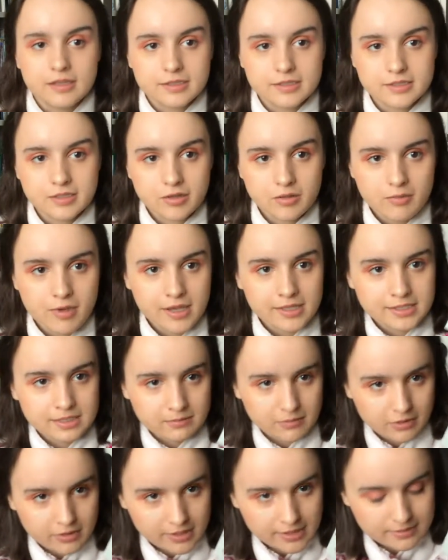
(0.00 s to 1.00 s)
So the
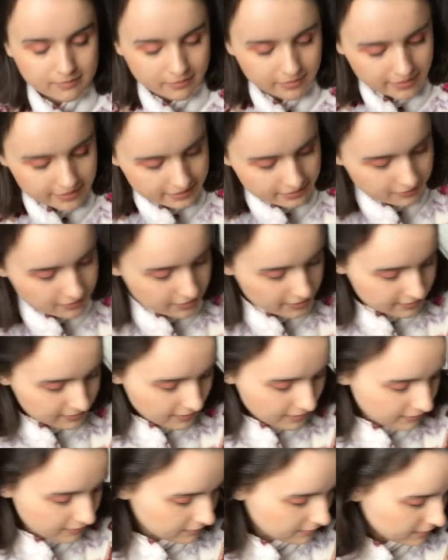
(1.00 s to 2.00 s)
possibilities with this are just
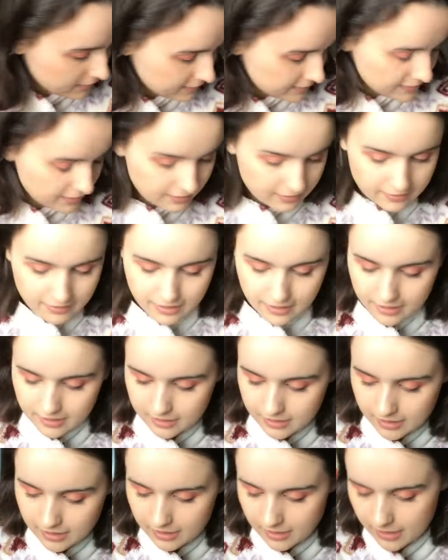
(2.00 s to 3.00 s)
endless. And then
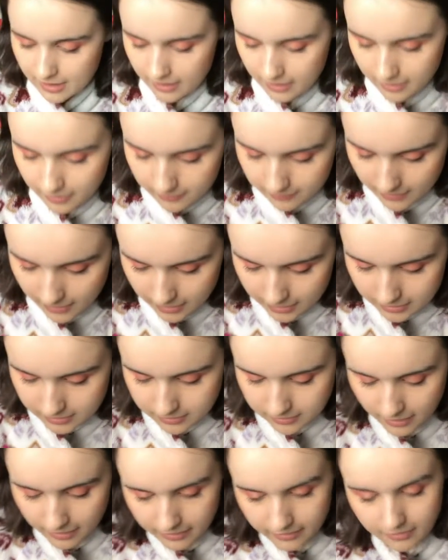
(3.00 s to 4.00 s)
I have
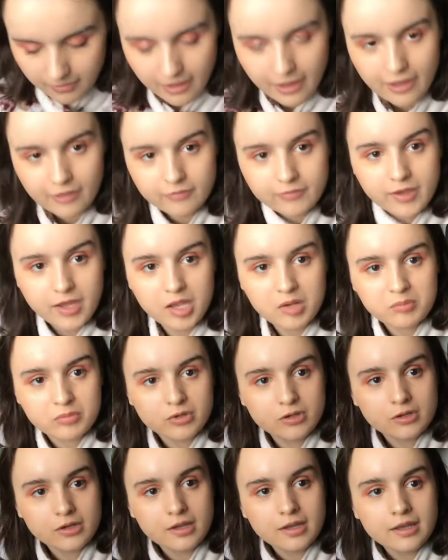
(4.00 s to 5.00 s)
another Afghan
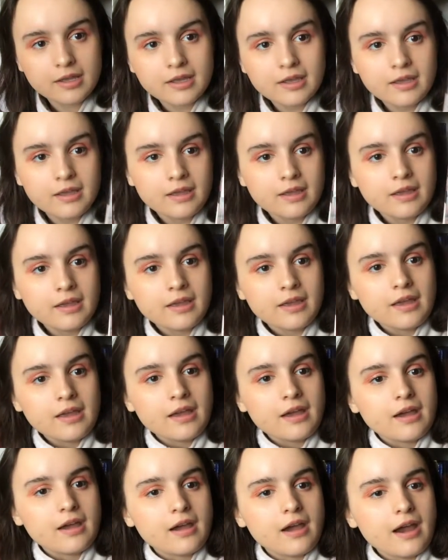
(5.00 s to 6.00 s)
book.
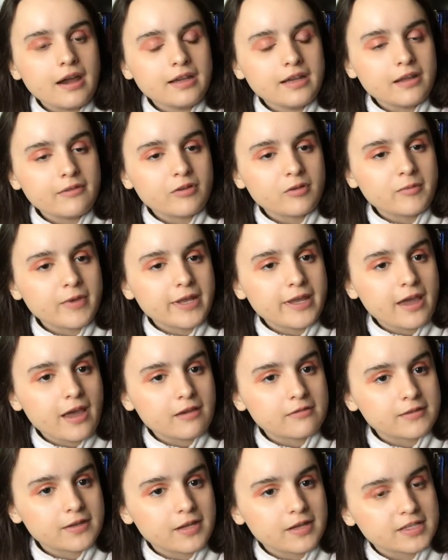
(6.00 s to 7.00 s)
I never make
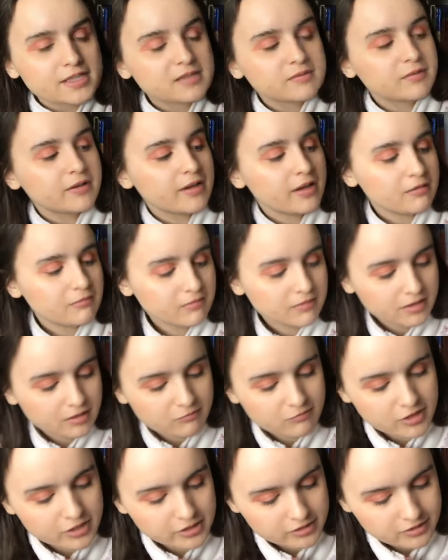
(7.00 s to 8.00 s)
Afghans, but I really
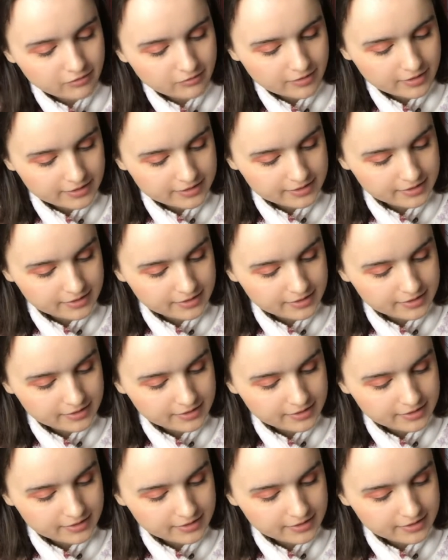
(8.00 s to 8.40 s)
want to this